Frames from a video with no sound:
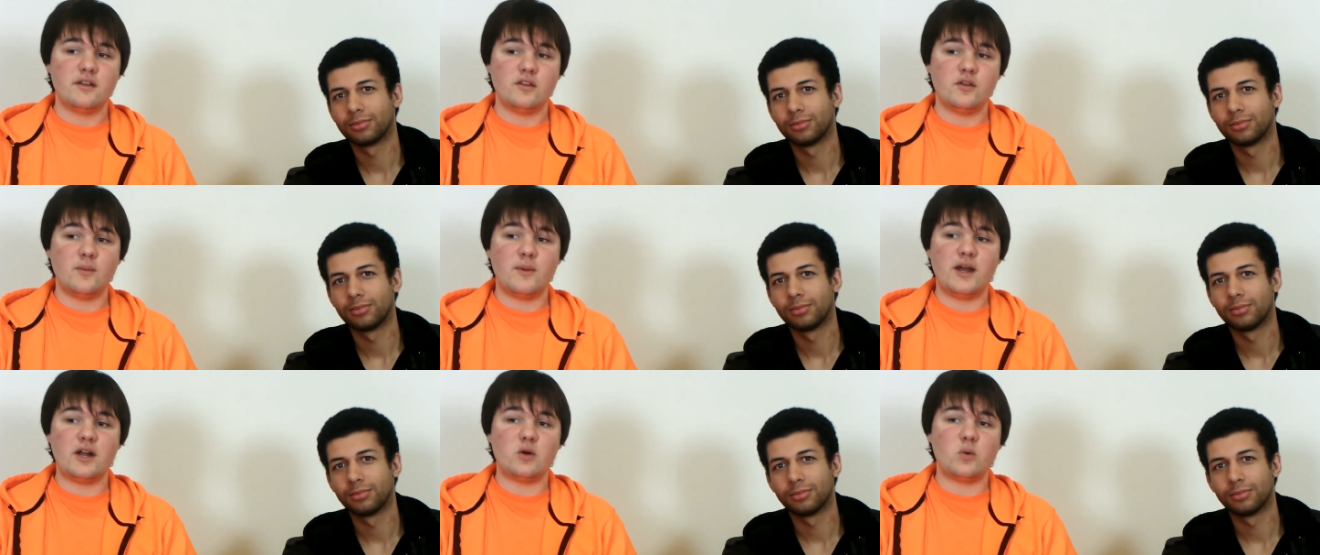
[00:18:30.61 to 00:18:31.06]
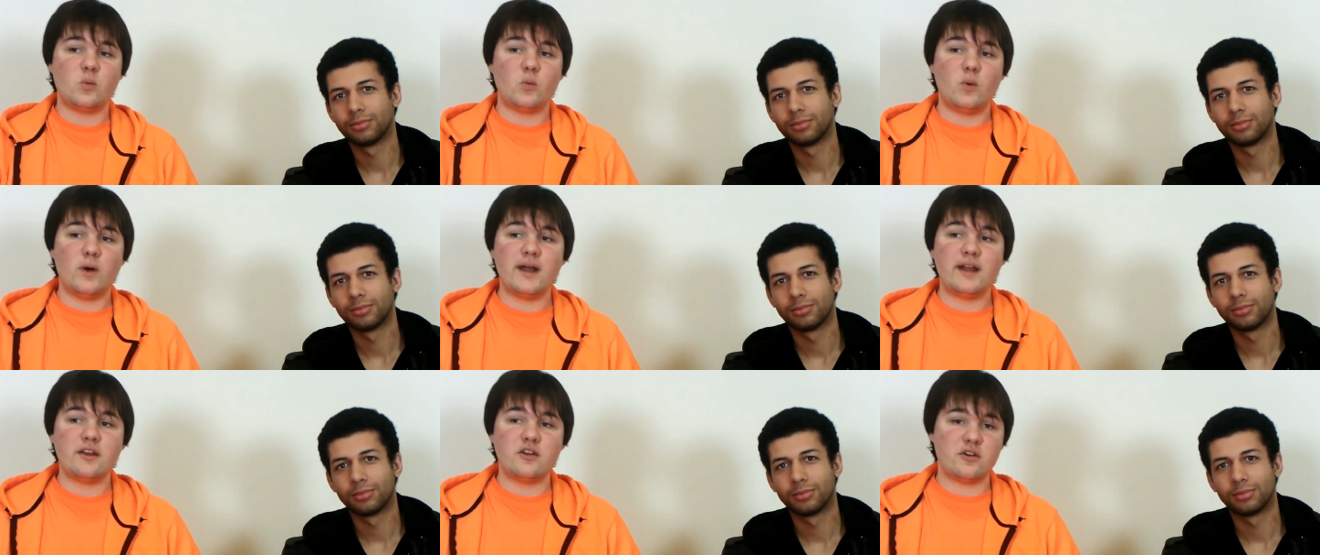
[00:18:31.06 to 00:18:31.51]
Speaker 1: No matter
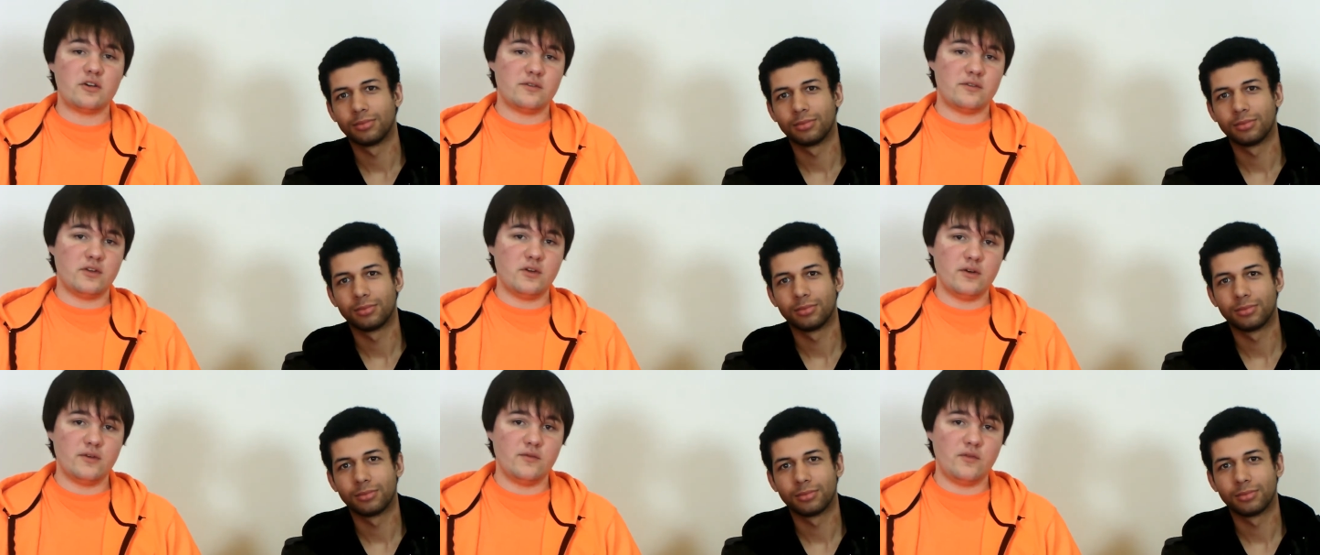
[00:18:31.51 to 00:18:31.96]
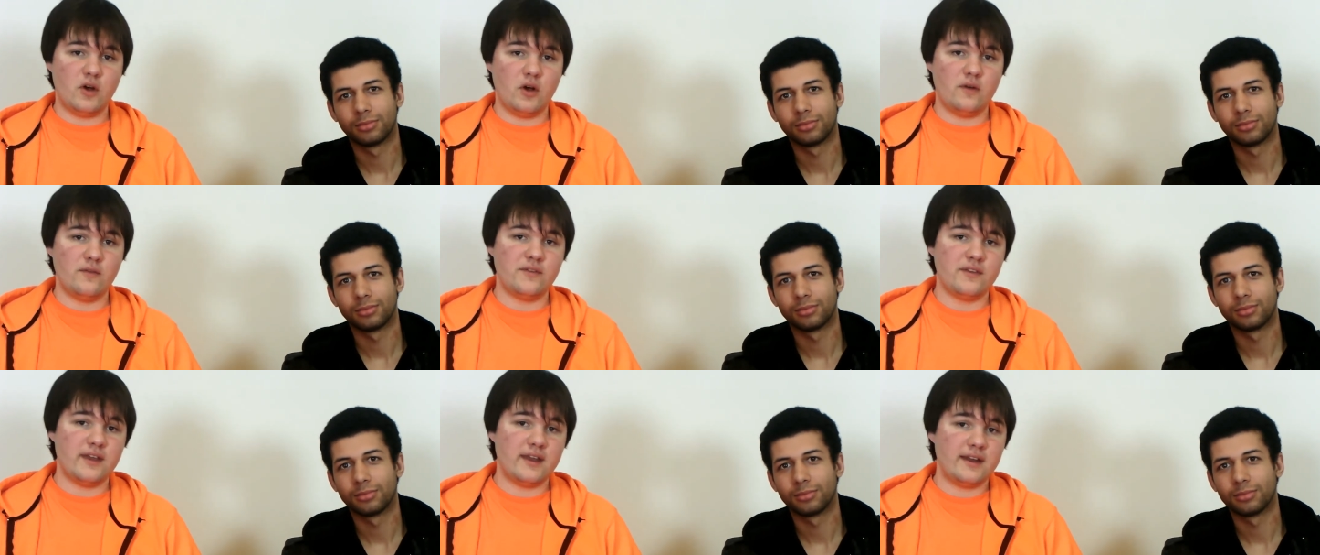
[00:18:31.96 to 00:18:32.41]
what you're
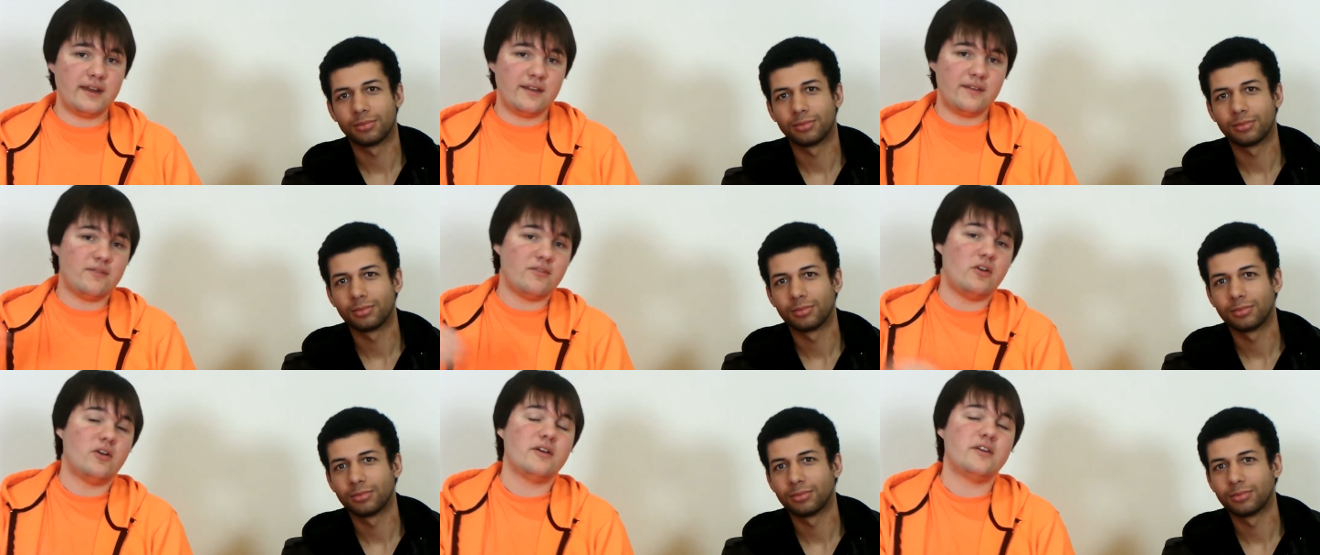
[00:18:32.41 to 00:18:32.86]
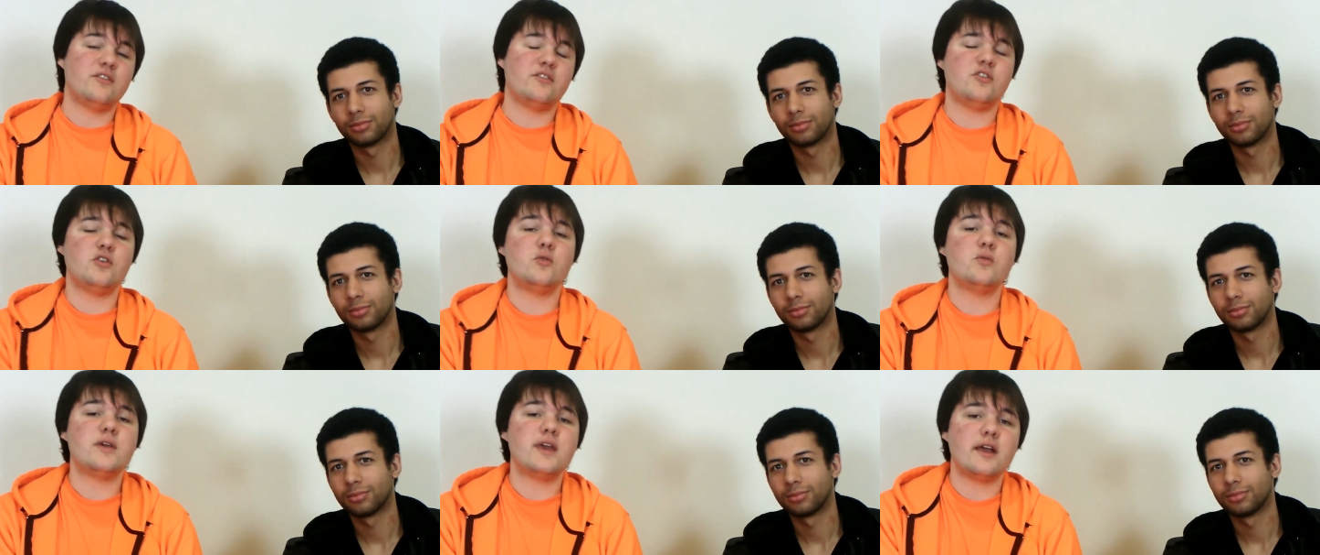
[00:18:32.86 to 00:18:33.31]
involved in, as long
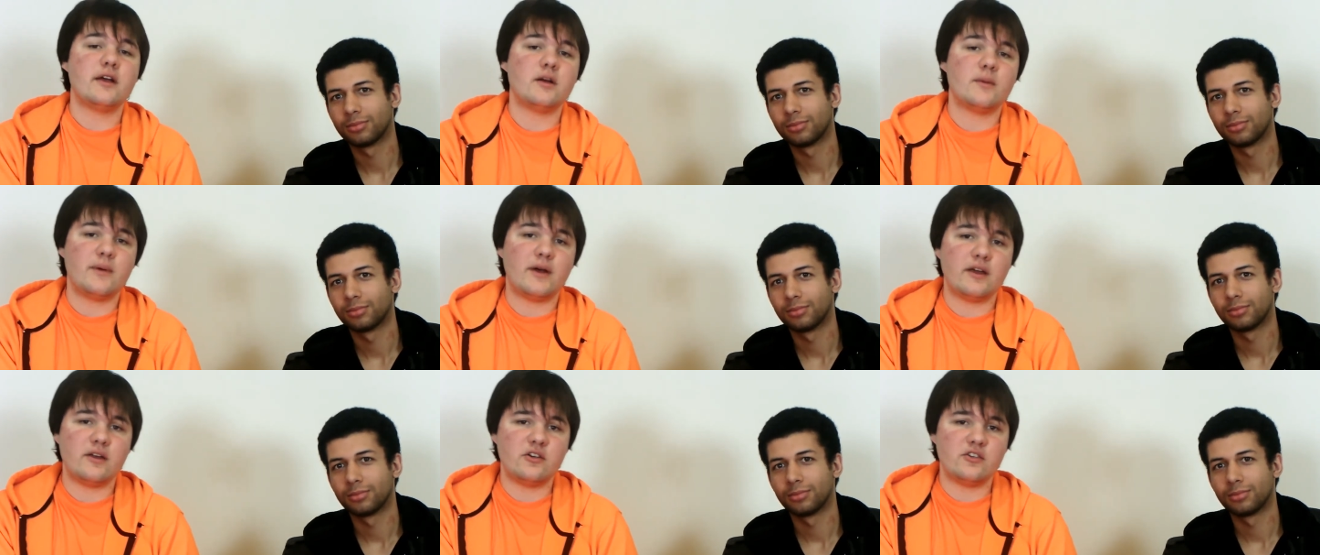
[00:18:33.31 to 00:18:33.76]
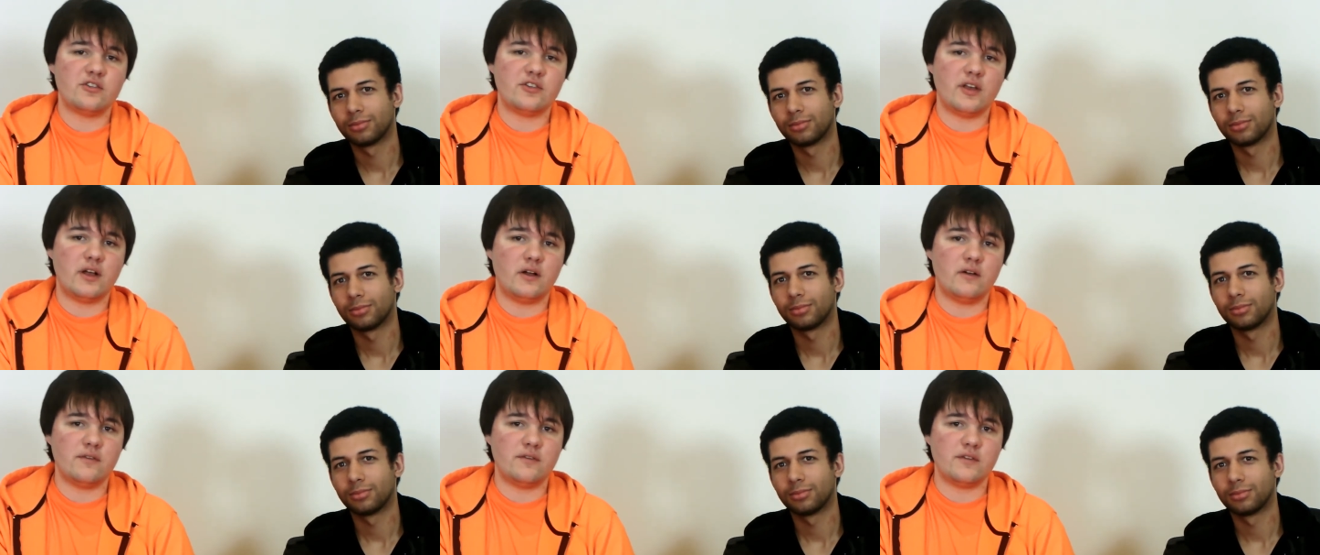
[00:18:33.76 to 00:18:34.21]
as you care about
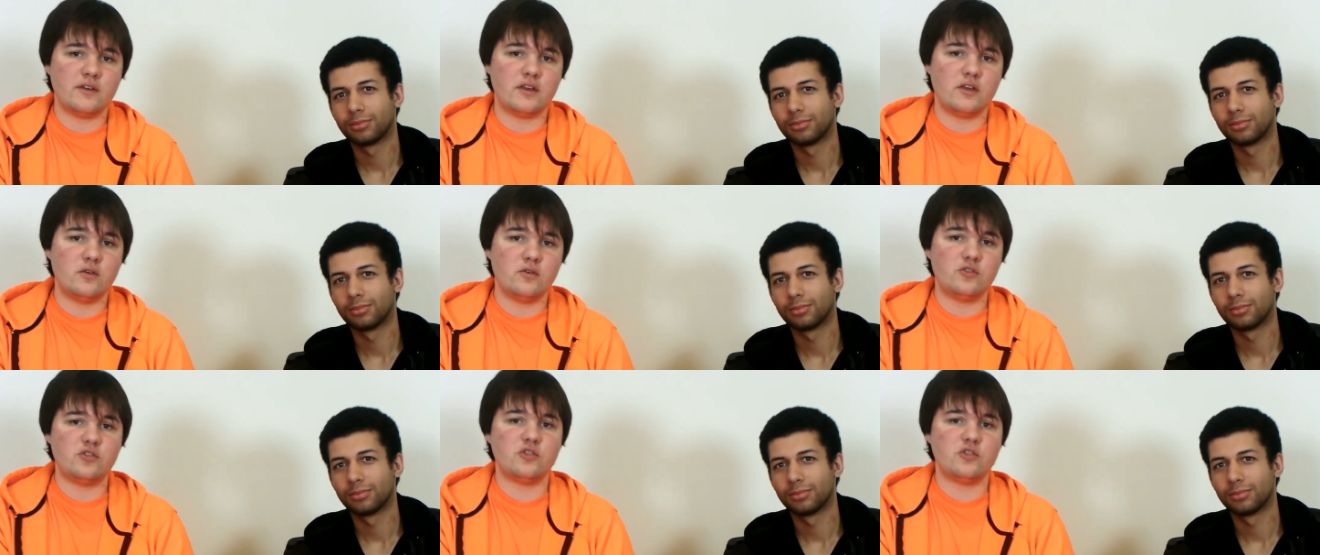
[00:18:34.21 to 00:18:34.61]
yourself, you